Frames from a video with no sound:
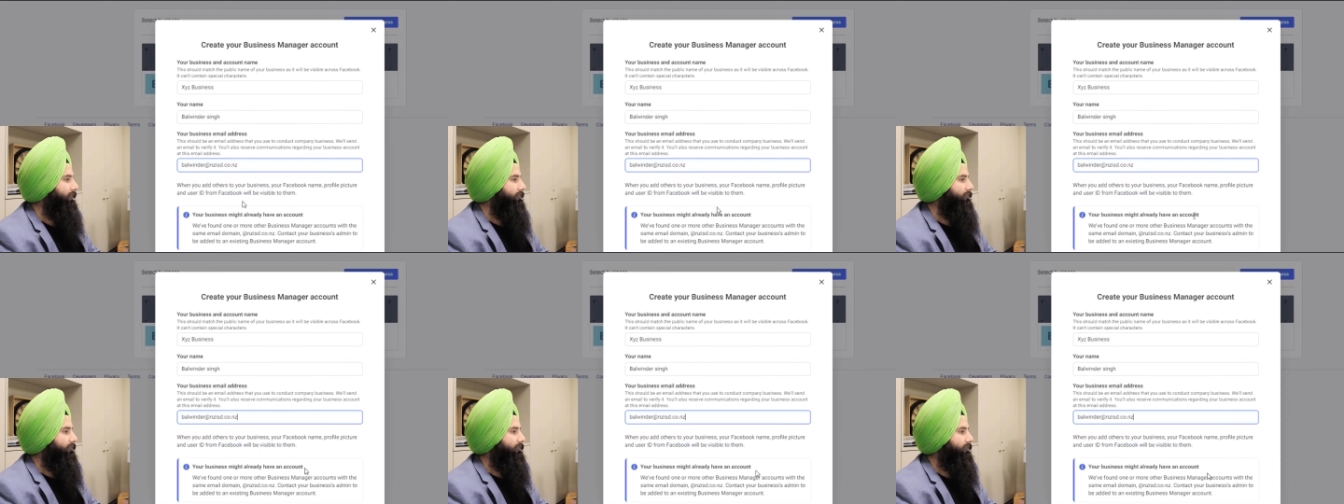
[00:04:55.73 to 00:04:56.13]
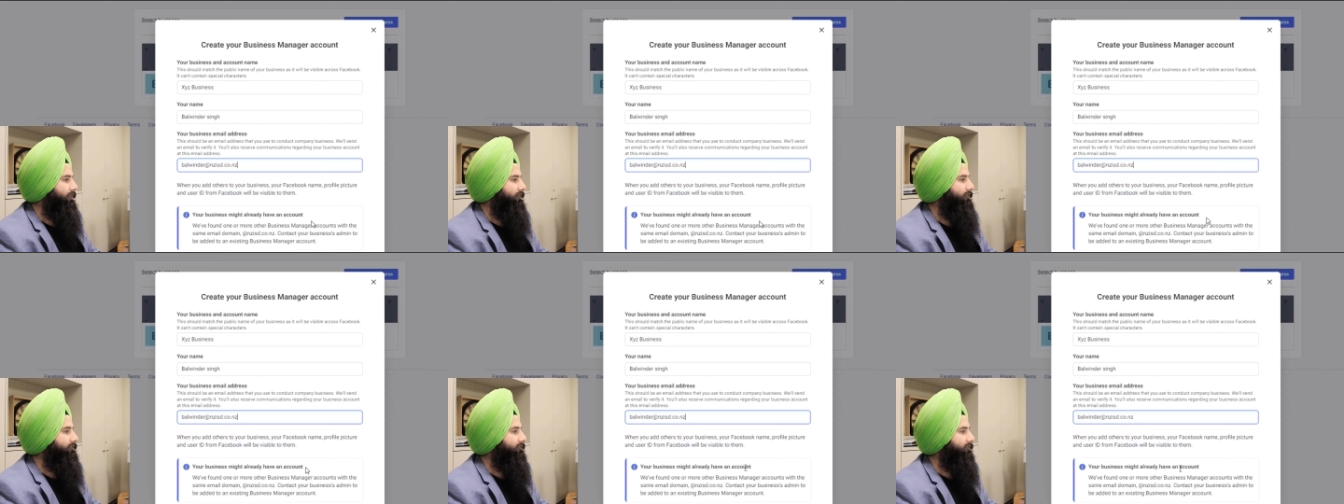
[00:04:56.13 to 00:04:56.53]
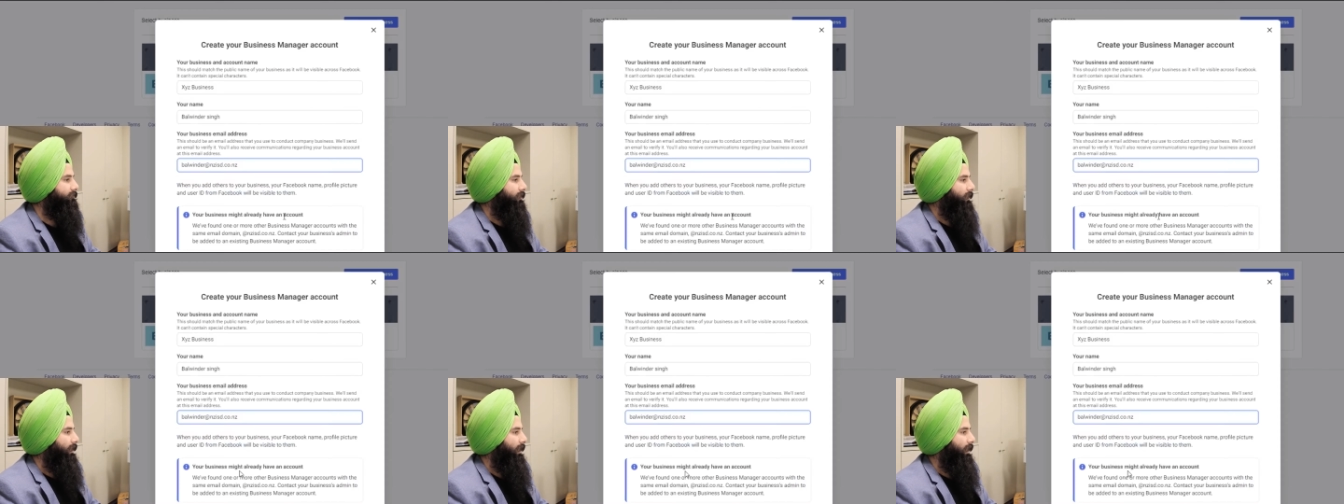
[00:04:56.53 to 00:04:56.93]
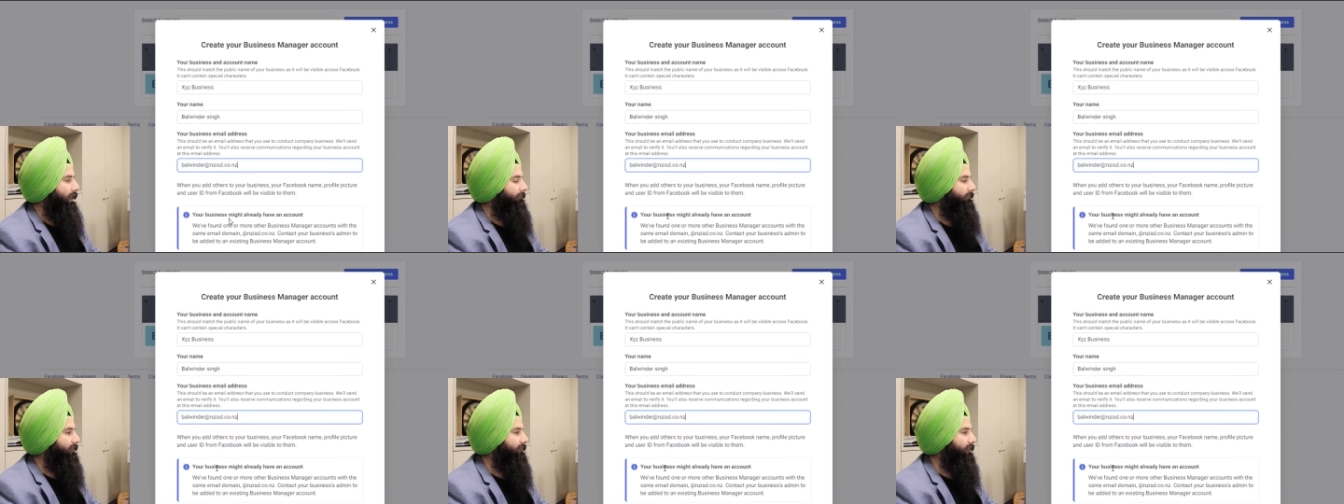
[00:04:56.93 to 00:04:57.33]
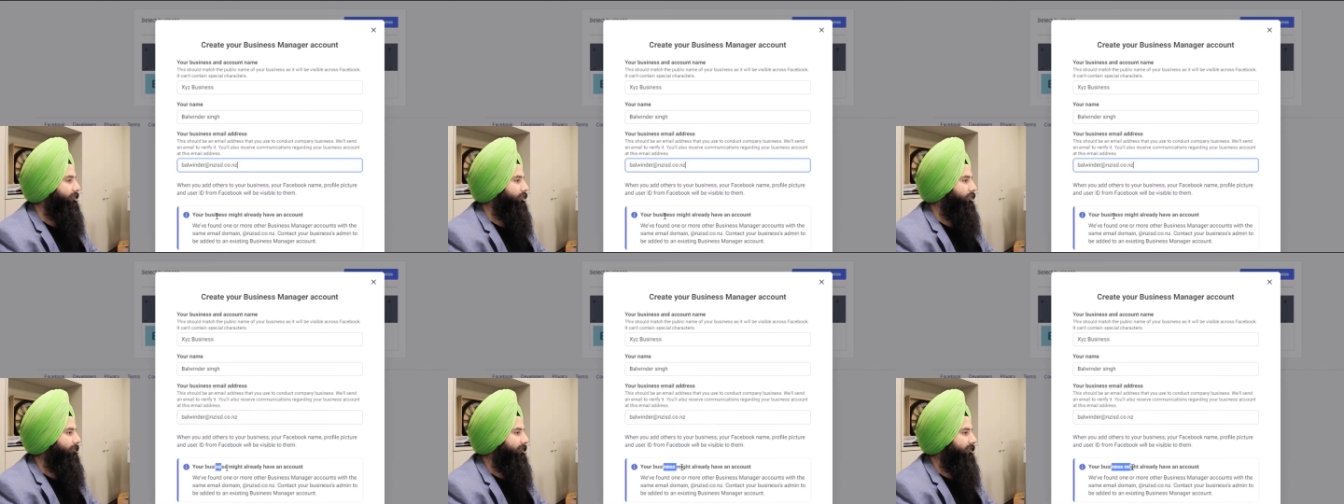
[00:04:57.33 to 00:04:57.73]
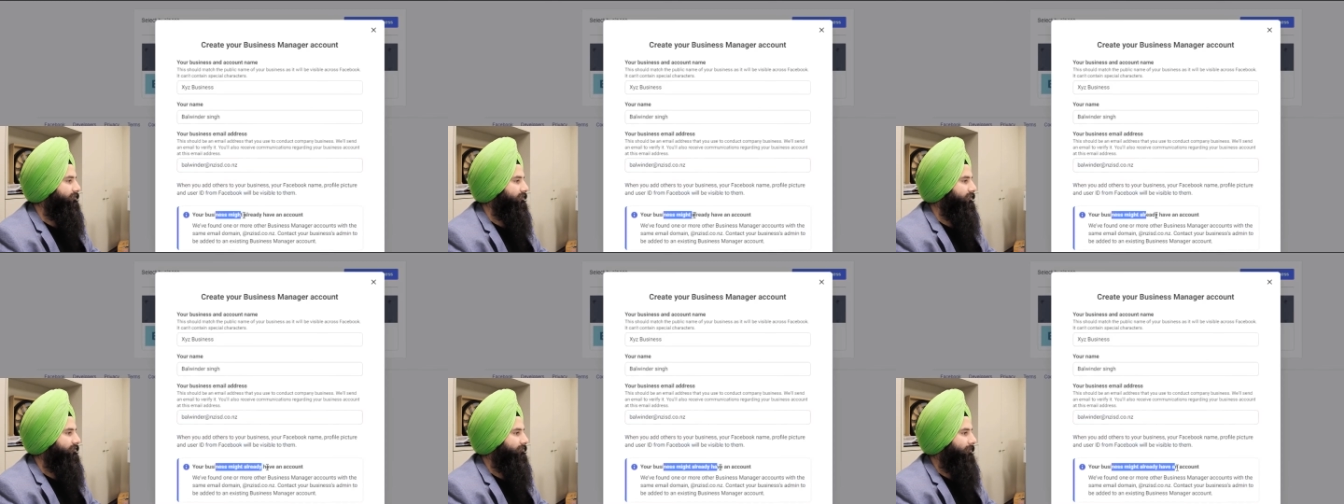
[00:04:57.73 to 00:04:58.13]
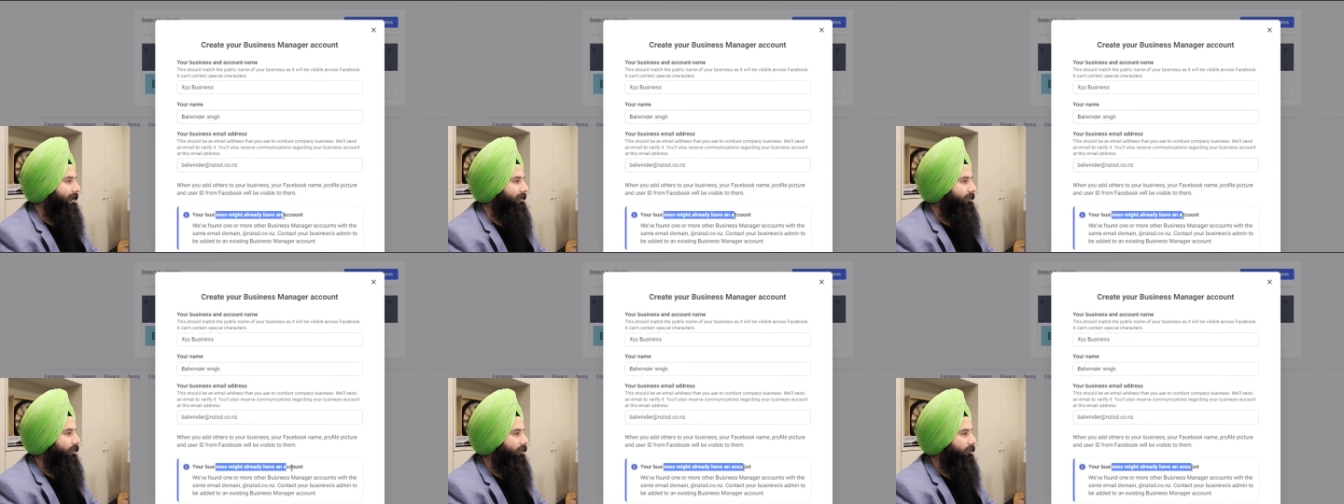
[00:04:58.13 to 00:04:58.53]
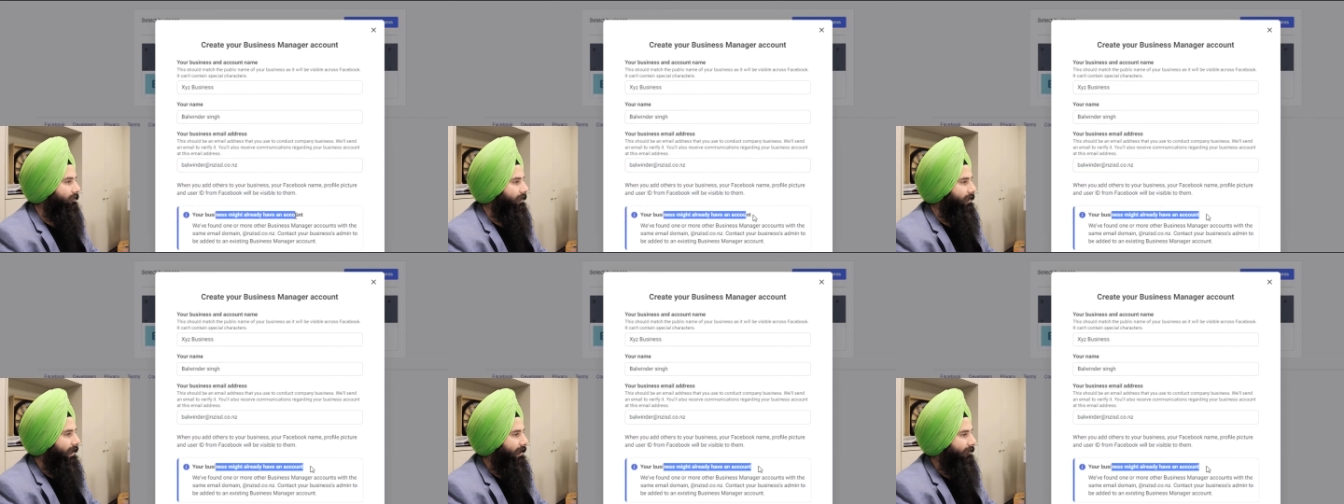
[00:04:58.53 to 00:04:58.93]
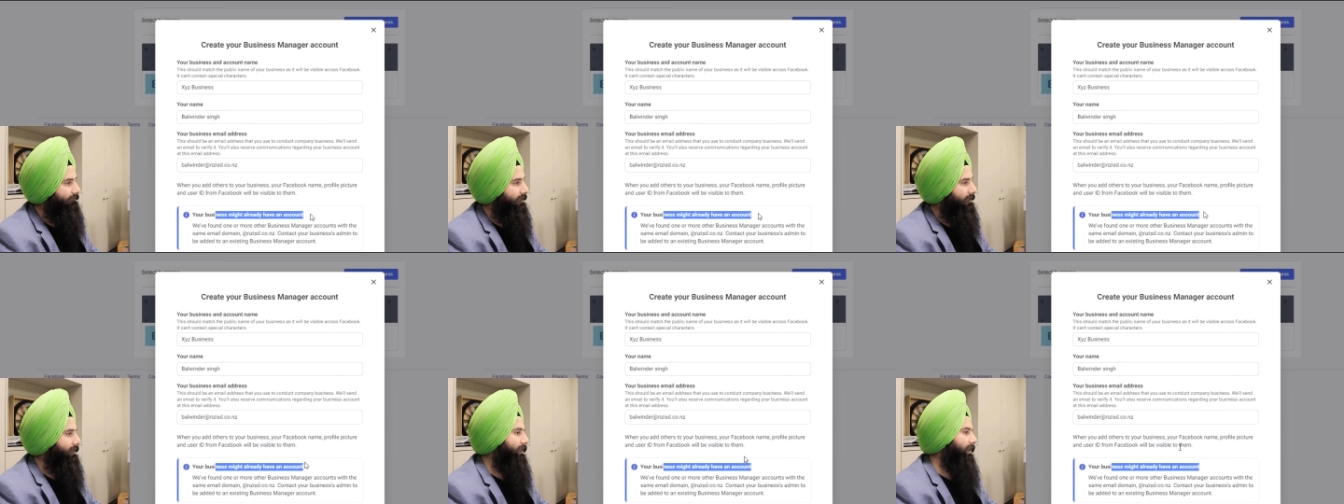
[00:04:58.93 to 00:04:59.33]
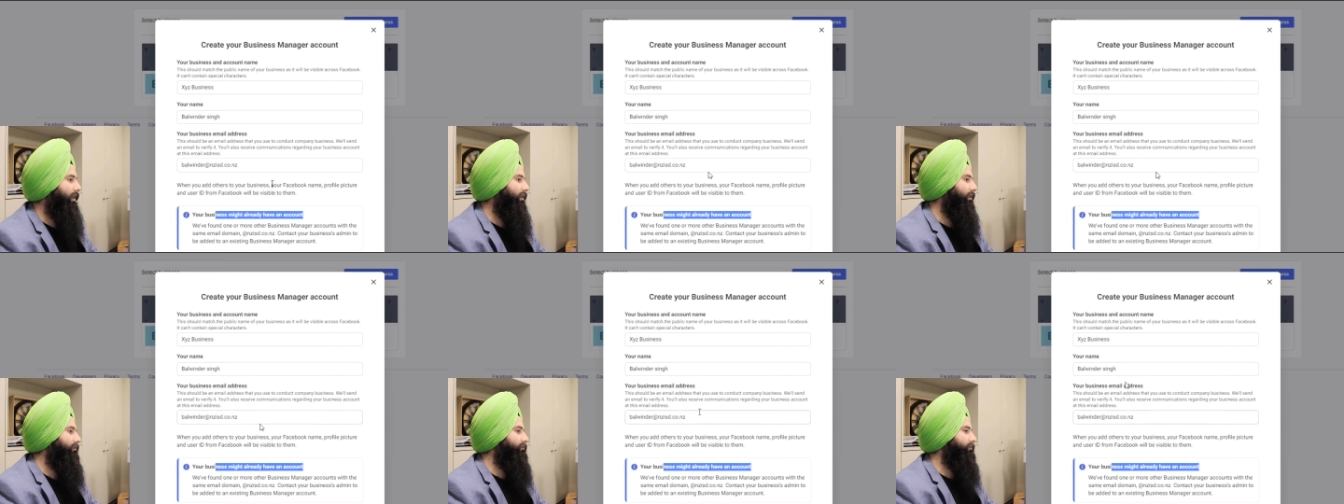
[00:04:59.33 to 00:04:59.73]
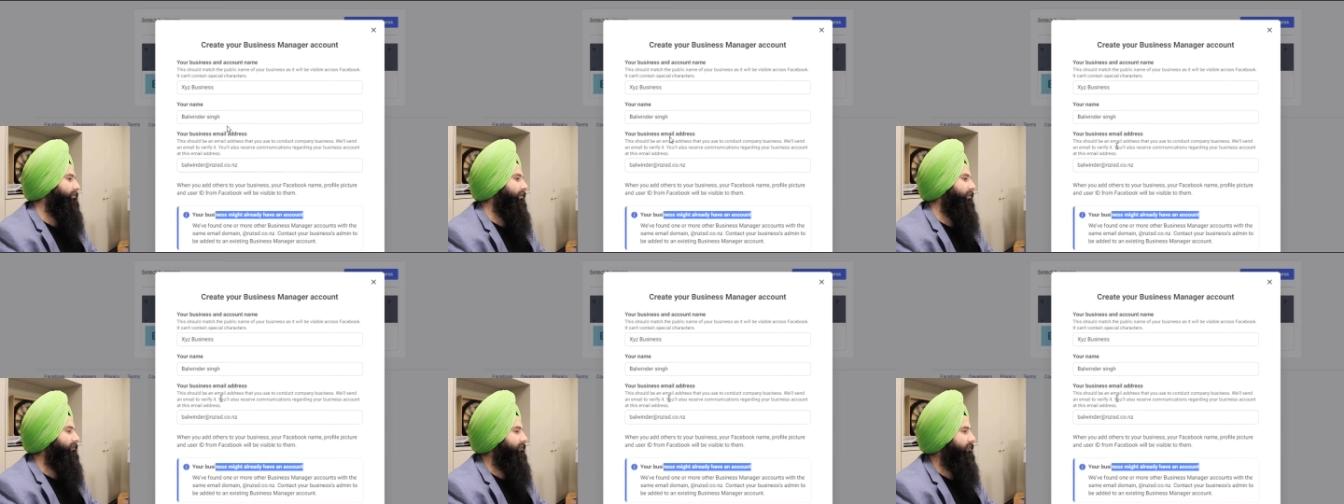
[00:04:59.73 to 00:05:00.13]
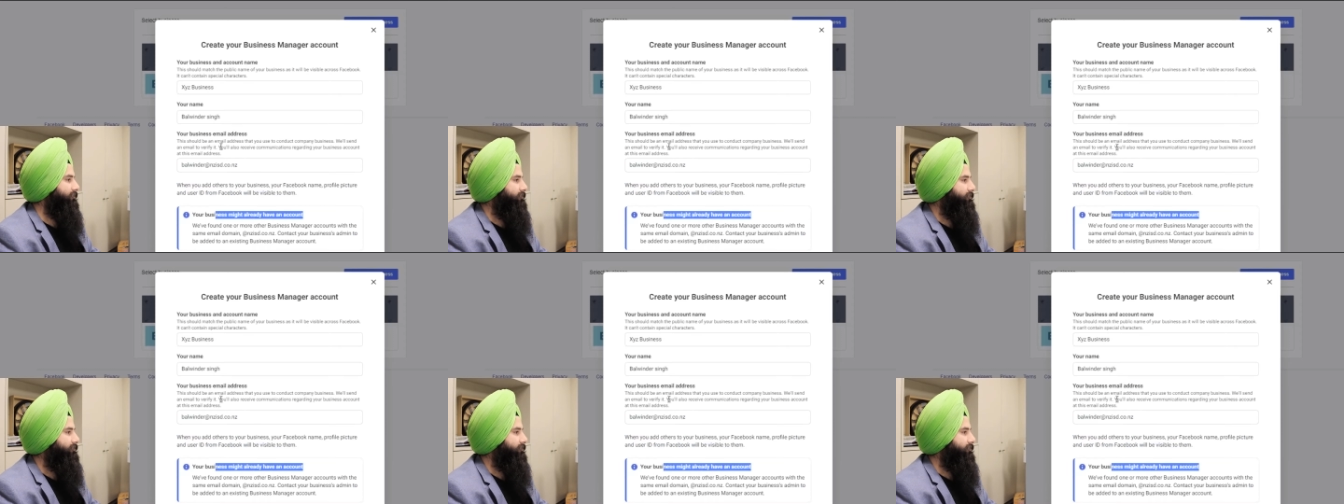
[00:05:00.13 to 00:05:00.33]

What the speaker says: So this They said your business might already have that account, this